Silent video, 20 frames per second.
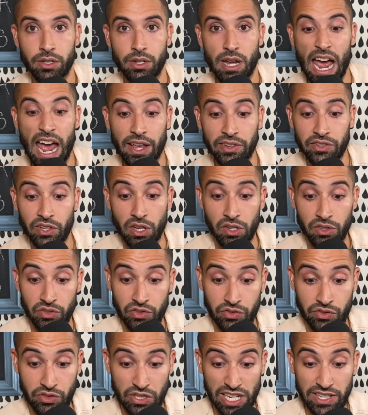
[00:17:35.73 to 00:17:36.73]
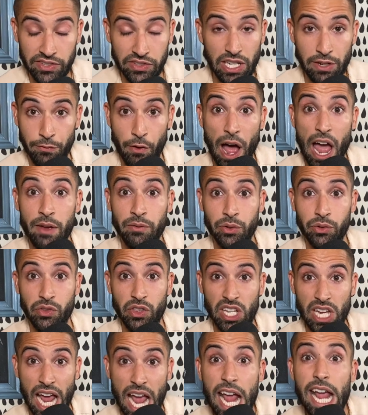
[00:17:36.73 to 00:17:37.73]
as 65 is
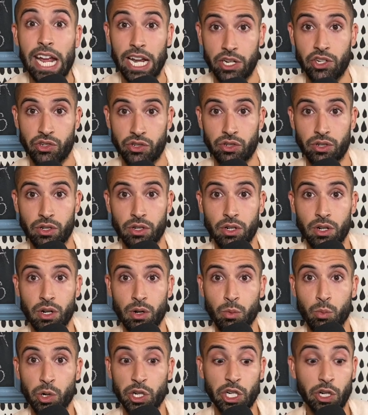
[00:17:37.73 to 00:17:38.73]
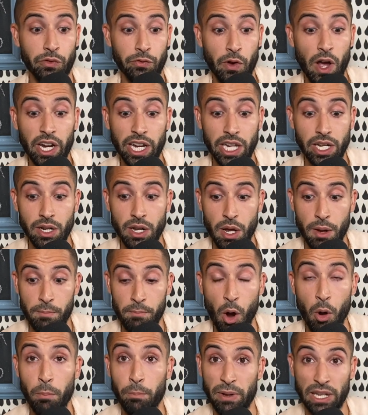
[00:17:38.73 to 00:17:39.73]
the age where your fucking
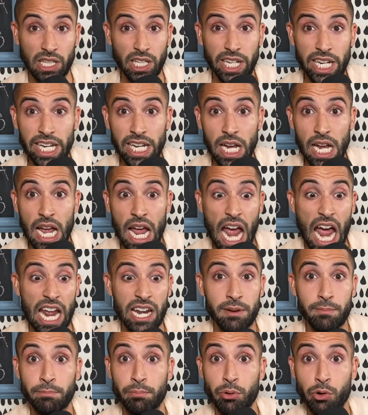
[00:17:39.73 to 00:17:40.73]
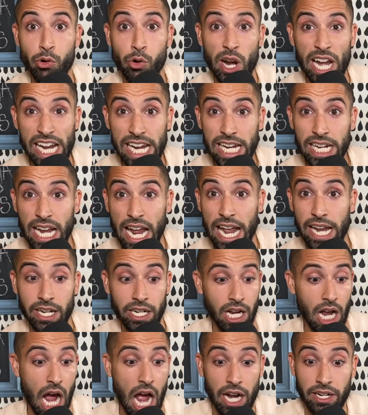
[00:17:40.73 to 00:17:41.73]
mobility and brain and
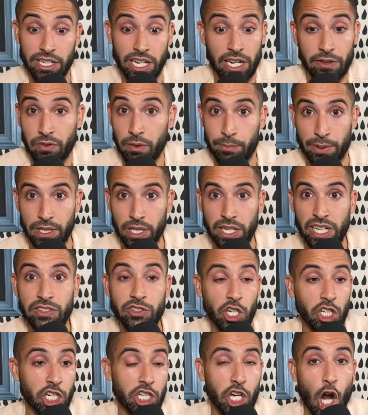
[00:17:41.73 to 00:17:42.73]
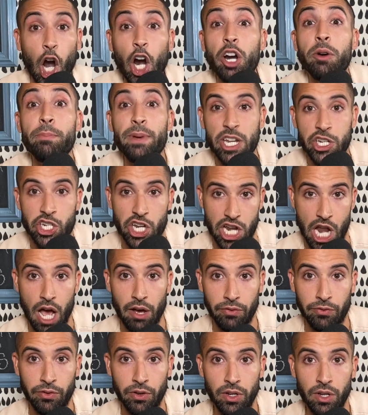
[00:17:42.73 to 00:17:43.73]
cognitive abilities are garbage
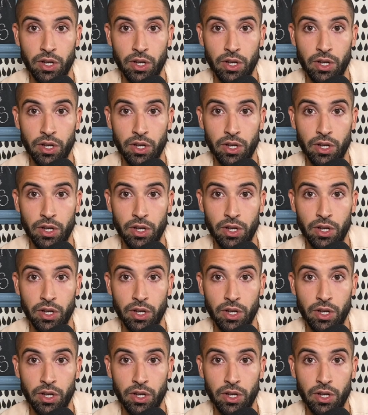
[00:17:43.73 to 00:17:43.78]
enough